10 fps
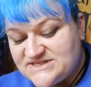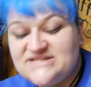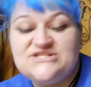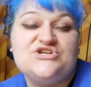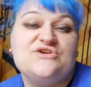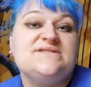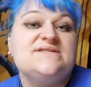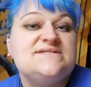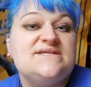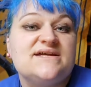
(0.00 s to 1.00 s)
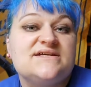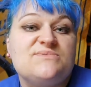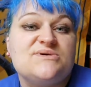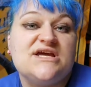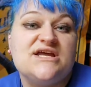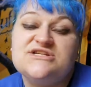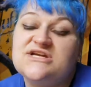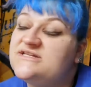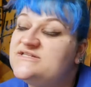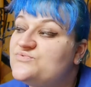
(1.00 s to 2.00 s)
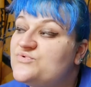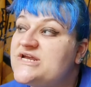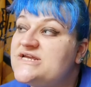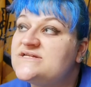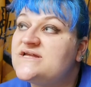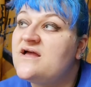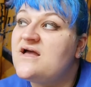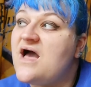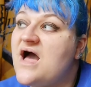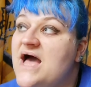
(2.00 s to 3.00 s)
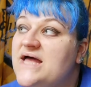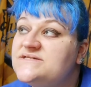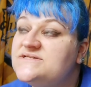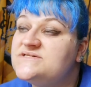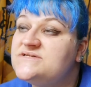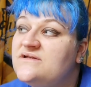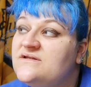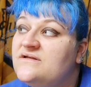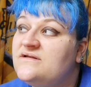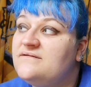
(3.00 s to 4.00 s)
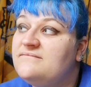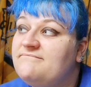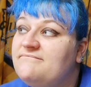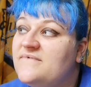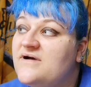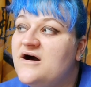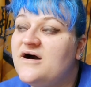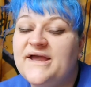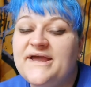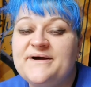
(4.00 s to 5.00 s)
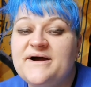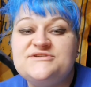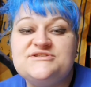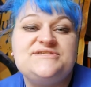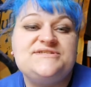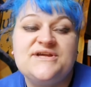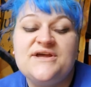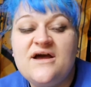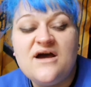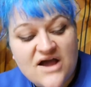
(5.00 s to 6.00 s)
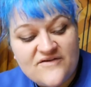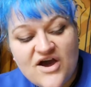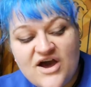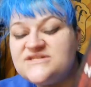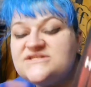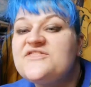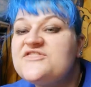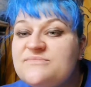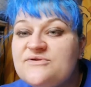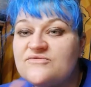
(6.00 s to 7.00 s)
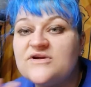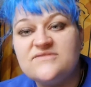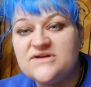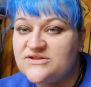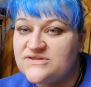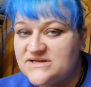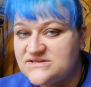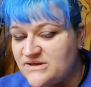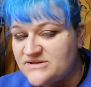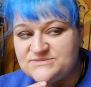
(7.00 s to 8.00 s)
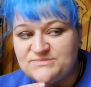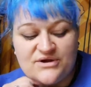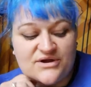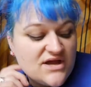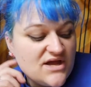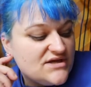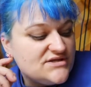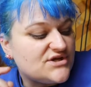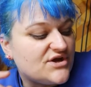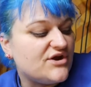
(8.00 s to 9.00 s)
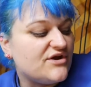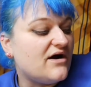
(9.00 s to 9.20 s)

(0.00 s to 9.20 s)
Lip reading: Daisy Jones and the Six by Taylor Jenkins Reid, and I've heard nothing but really, really good things about this book. So